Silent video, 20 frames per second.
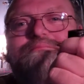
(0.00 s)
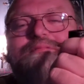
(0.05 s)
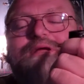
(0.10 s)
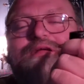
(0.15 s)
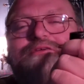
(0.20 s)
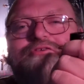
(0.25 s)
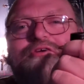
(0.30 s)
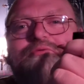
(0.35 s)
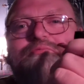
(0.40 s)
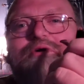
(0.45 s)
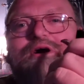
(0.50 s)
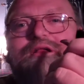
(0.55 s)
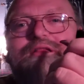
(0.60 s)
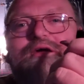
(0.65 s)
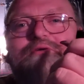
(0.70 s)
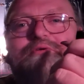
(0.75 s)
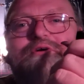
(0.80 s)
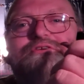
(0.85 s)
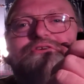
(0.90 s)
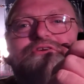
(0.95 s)
he said, well,
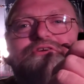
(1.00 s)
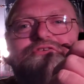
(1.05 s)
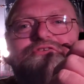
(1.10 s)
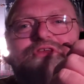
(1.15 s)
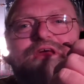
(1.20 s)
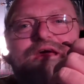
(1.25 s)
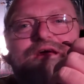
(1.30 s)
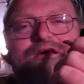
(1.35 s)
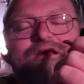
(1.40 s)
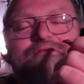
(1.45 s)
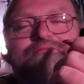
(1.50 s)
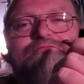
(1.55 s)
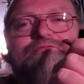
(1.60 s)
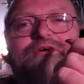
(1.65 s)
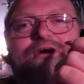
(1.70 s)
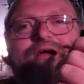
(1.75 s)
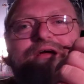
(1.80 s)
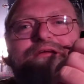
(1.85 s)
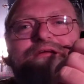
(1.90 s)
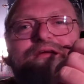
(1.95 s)
they want you to stand up
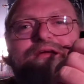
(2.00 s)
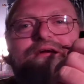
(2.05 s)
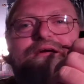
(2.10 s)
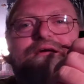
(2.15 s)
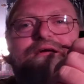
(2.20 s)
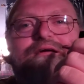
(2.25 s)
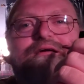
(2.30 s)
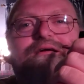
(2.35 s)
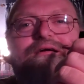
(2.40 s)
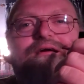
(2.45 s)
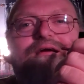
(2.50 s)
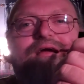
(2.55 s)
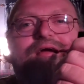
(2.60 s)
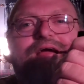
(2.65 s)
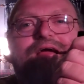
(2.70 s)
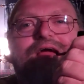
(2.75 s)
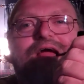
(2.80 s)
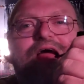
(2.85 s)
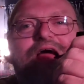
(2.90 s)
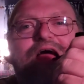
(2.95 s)
front here
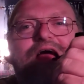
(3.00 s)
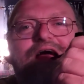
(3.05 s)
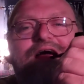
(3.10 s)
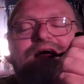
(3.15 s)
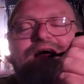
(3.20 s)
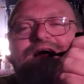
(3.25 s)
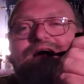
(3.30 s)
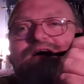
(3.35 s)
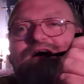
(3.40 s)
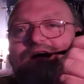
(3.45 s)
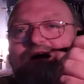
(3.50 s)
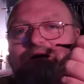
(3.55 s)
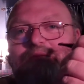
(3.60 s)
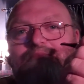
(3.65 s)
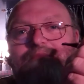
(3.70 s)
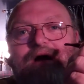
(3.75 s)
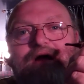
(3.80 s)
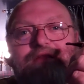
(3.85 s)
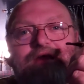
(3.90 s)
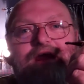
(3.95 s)

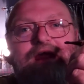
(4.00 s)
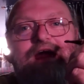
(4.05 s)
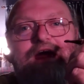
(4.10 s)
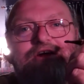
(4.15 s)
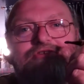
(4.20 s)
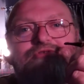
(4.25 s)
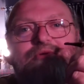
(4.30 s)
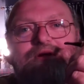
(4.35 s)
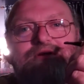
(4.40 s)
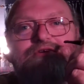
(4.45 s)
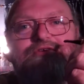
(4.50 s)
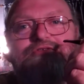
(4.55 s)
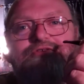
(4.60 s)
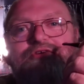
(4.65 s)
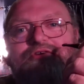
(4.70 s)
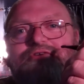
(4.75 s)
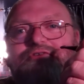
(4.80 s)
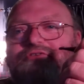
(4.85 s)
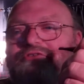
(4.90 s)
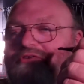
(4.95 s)
by the cash
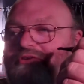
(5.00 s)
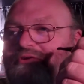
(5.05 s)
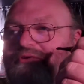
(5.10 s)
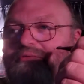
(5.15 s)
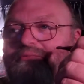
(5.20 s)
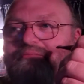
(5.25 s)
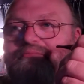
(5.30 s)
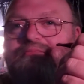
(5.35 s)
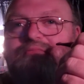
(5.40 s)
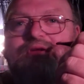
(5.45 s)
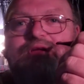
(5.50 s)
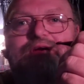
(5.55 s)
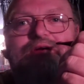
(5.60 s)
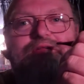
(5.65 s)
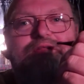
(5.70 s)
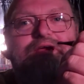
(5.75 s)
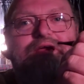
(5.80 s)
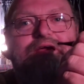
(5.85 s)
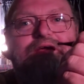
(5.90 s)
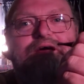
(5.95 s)
registers
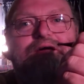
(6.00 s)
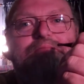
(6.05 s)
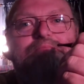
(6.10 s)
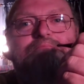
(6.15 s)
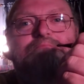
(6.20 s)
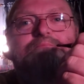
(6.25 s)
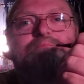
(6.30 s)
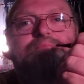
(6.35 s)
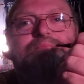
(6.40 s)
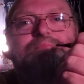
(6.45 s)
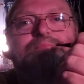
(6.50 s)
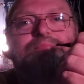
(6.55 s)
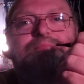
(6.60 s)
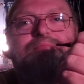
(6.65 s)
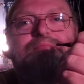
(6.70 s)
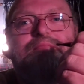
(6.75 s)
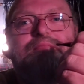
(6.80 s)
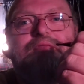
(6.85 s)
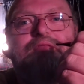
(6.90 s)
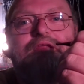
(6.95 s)
near the
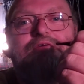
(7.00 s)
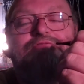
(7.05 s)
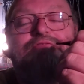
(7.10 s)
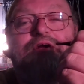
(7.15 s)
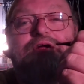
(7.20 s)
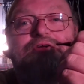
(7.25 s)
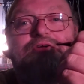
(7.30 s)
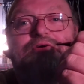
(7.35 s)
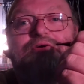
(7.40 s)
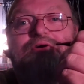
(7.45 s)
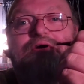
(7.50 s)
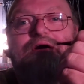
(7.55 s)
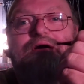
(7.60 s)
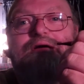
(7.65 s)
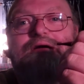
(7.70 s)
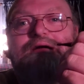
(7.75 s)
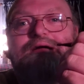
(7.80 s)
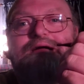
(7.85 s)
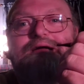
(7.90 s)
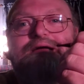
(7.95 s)
front door.
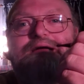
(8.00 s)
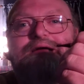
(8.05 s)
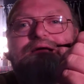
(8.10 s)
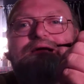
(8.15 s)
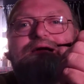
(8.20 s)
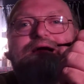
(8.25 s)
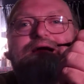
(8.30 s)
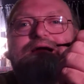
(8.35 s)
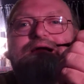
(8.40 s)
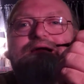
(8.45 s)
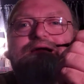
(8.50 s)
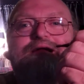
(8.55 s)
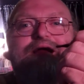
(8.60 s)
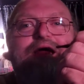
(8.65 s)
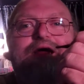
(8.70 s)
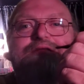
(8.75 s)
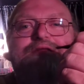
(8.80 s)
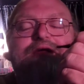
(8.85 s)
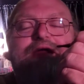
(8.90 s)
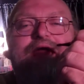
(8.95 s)

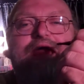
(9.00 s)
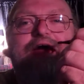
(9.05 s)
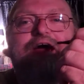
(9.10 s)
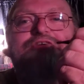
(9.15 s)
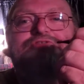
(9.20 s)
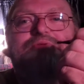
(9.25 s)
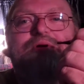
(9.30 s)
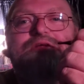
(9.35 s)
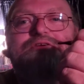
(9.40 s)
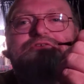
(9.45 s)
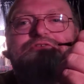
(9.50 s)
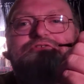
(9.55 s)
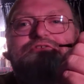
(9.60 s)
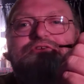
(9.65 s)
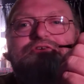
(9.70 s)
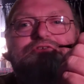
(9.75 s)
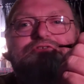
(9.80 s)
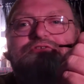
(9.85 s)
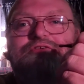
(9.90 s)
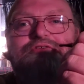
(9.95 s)
Had the cash
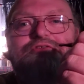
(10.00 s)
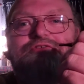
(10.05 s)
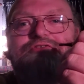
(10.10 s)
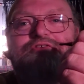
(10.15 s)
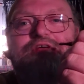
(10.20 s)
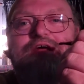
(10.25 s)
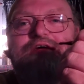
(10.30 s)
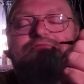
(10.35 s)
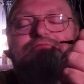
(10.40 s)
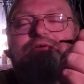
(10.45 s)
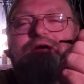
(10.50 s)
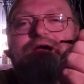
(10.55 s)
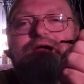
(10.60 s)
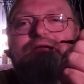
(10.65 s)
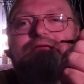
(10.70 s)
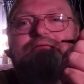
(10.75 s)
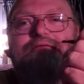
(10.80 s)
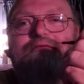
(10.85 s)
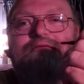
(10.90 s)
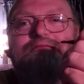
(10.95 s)
registers and the safe
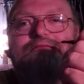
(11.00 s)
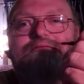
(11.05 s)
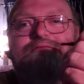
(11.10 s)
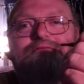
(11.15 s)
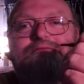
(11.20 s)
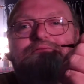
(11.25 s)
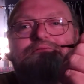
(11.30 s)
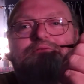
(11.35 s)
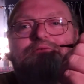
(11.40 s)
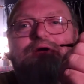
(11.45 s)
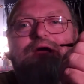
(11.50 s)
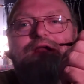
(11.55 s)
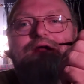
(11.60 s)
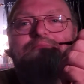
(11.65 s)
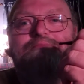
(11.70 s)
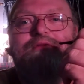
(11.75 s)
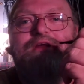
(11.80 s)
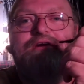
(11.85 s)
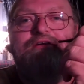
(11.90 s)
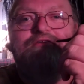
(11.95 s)
right
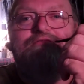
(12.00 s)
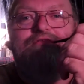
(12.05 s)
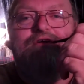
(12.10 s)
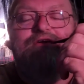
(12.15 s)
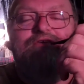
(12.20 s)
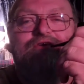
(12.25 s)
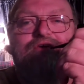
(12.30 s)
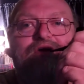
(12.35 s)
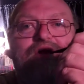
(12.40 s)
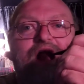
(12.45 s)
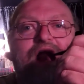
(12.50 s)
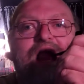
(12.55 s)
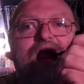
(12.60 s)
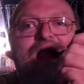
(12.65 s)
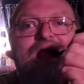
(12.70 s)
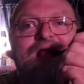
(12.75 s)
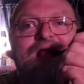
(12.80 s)
up near the front door.